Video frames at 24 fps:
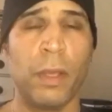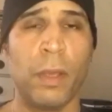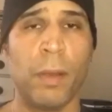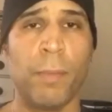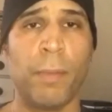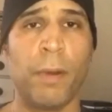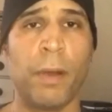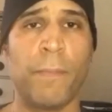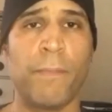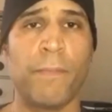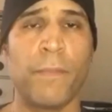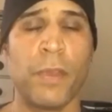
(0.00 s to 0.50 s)

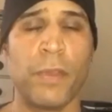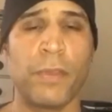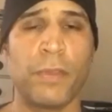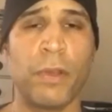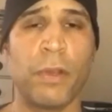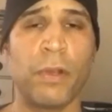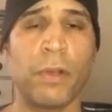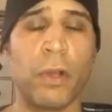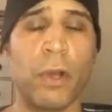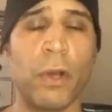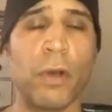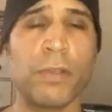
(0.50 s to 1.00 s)
But
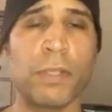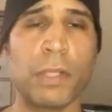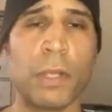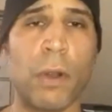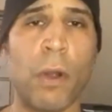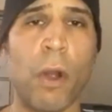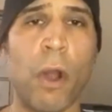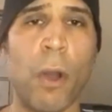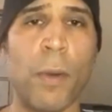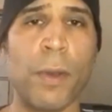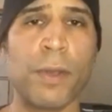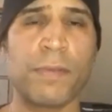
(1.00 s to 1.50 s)
your goals are
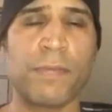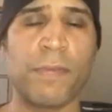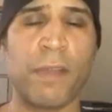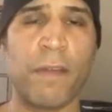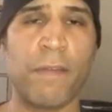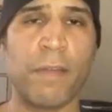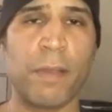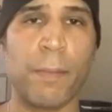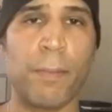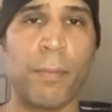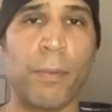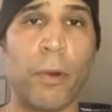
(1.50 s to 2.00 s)
always
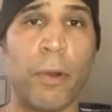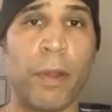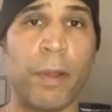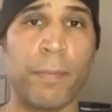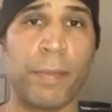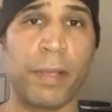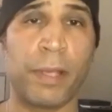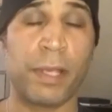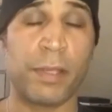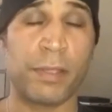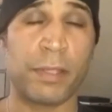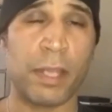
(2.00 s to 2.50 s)
very important
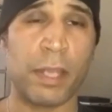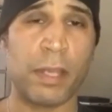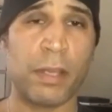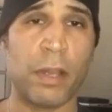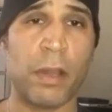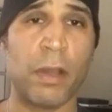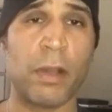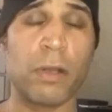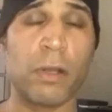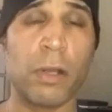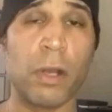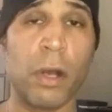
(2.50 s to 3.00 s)
because they're
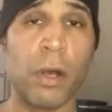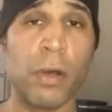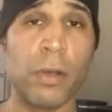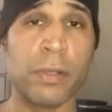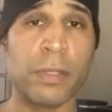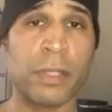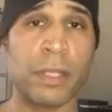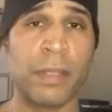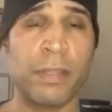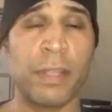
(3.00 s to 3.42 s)
your goals.